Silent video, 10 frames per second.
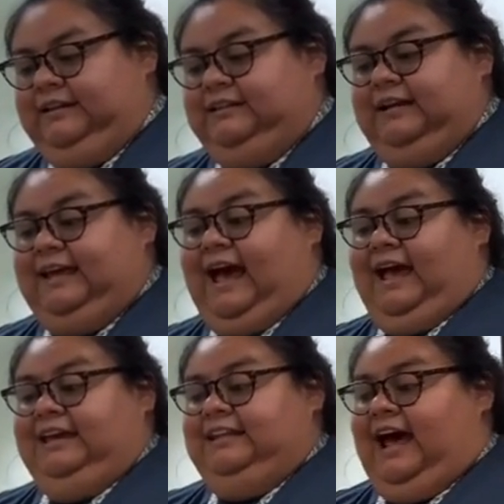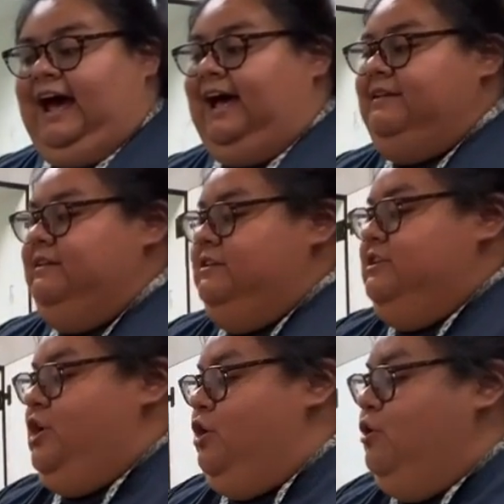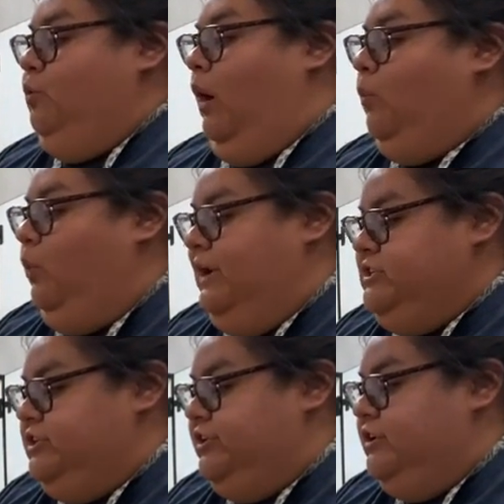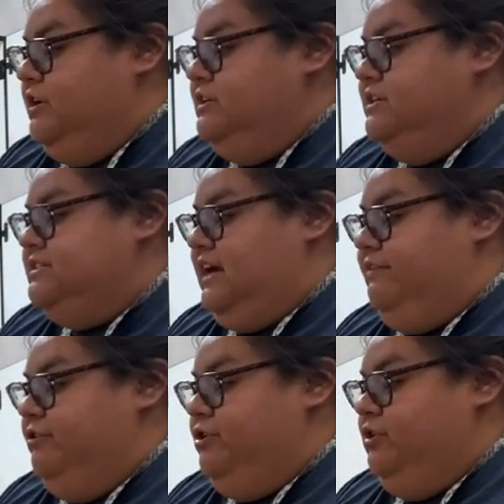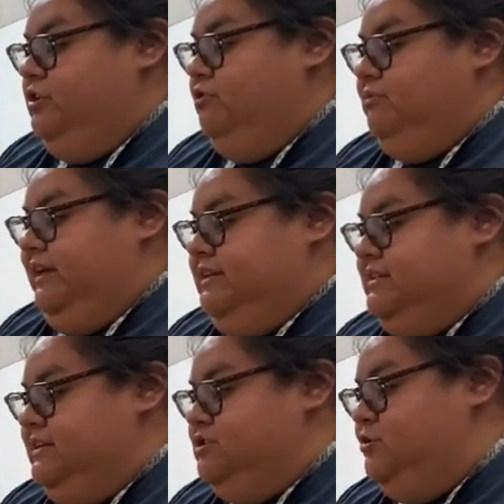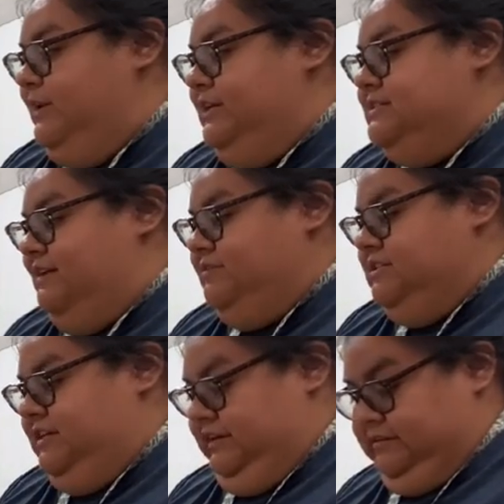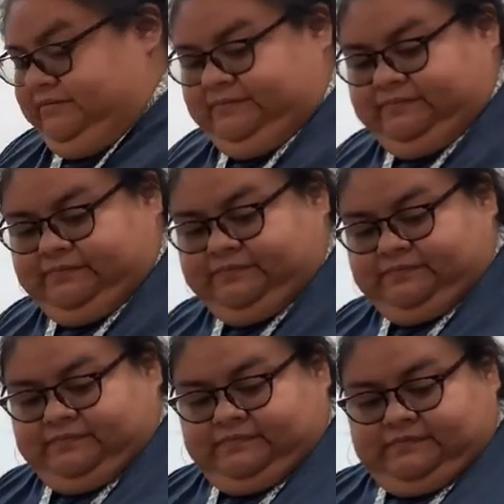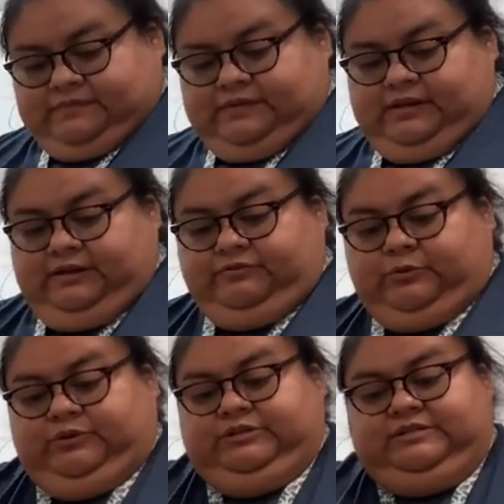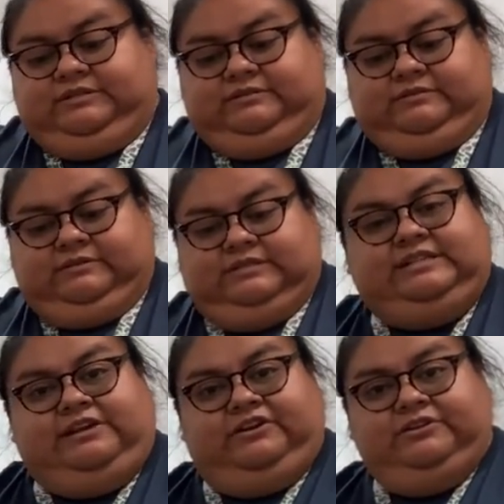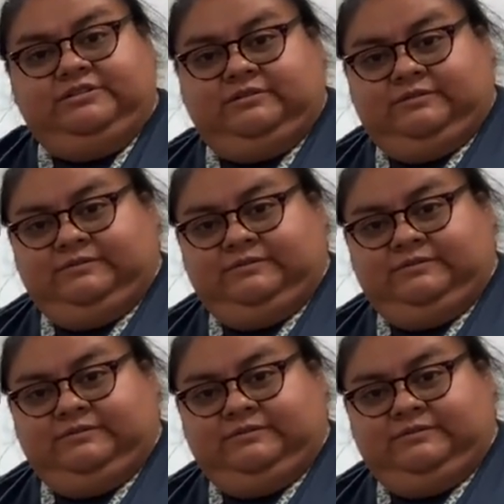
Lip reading: The Cat in the Hat, no wonder, discover new things in 2017. And of course, Sinners.